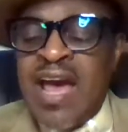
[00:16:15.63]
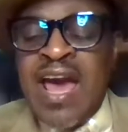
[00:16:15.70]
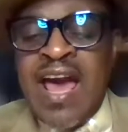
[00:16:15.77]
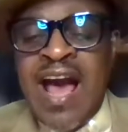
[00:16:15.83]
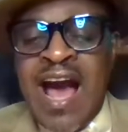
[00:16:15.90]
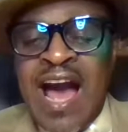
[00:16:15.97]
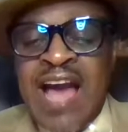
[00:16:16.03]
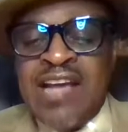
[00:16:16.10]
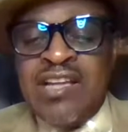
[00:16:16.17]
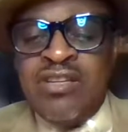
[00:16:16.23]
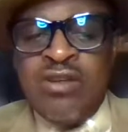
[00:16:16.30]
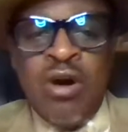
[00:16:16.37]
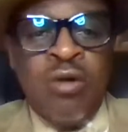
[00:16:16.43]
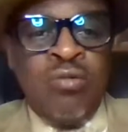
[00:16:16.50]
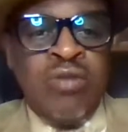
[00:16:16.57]
I
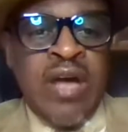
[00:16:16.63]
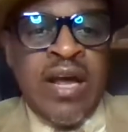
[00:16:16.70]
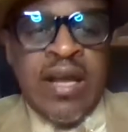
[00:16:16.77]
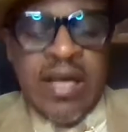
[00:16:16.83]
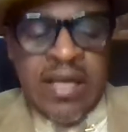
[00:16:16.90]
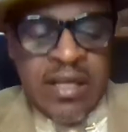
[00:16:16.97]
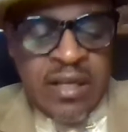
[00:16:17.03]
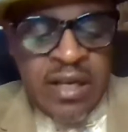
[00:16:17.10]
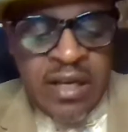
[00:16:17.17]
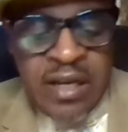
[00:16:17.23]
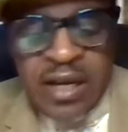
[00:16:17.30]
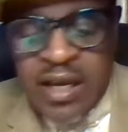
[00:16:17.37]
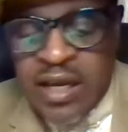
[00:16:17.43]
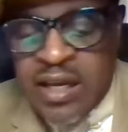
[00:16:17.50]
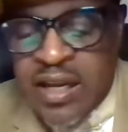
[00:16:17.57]
know that
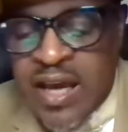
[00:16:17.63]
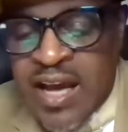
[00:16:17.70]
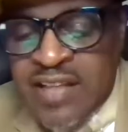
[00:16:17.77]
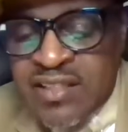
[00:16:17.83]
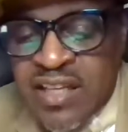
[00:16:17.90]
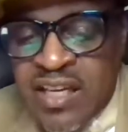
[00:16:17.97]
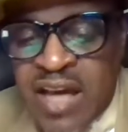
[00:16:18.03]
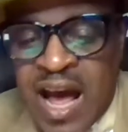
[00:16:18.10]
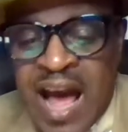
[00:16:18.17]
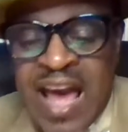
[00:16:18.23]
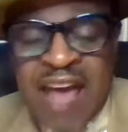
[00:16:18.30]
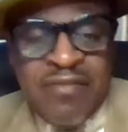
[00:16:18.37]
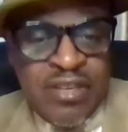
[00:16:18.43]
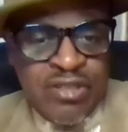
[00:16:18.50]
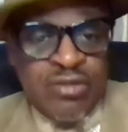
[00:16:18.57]
I
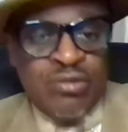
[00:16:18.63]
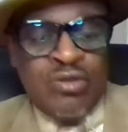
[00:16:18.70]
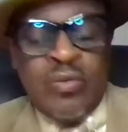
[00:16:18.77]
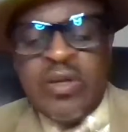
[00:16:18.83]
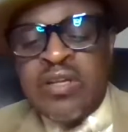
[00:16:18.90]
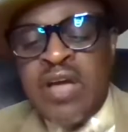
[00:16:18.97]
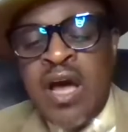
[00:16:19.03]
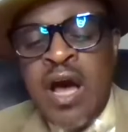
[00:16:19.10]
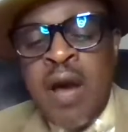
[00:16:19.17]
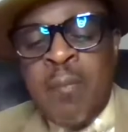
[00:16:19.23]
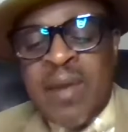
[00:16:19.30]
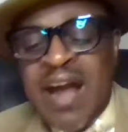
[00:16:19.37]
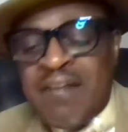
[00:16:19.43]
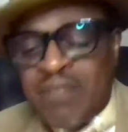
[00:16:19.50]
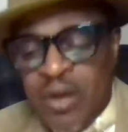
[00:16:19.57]
have issues with.
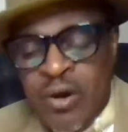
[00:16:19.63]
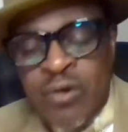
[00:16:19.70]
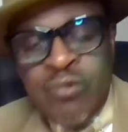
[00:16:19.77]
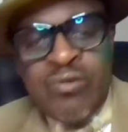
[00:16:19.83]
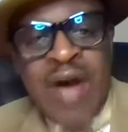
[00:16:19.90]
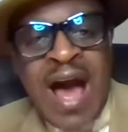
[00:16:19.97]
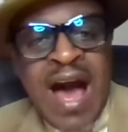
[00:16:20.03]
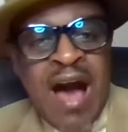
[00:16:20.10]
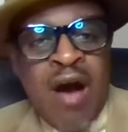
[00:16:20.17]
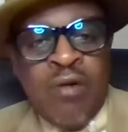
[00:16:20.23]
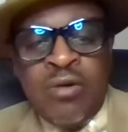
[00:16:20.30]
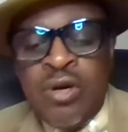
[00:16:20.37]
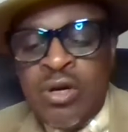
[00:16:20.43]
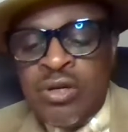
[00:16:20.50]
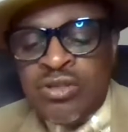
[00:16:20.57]
But I've learned
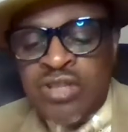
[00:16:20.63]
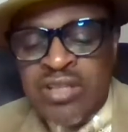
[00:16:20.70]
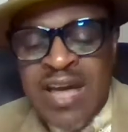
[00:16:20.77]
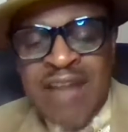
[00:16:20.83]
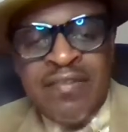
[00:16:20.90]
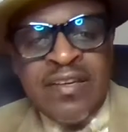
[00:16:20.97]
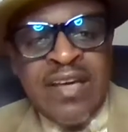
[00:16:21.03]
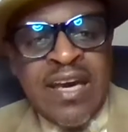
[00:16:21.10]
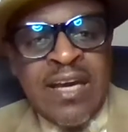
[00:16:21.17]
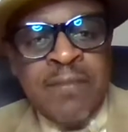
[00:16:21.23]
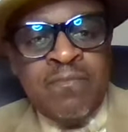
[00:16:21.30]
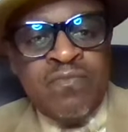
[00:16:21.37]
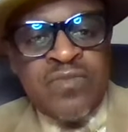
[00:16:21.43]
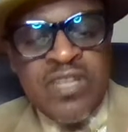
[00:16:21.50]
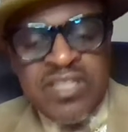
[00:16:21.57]
how to navigate,
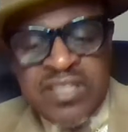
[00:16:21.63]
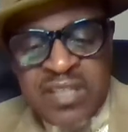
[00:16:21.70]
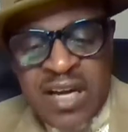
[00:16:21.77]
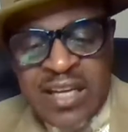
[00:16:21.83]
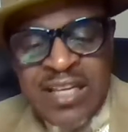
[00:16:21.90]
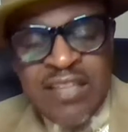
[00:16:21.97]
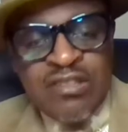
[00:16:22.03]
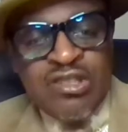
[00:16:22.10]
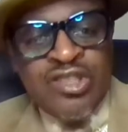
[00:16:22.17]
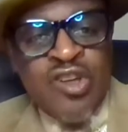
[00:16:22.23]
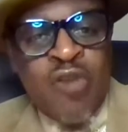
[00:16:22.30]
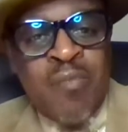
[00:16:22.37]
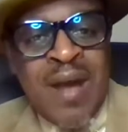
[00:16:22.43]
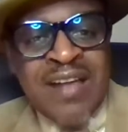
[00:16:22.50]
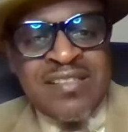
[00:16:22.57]
to study, to show
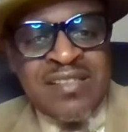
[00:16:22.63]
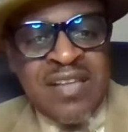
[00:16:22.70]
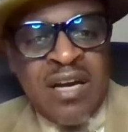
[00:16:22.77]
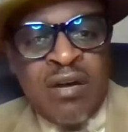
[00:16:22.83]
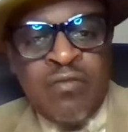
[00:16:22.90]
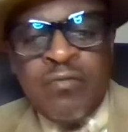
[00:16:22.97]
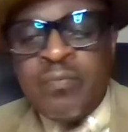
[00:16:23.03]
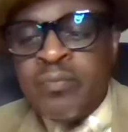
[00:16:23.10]
myself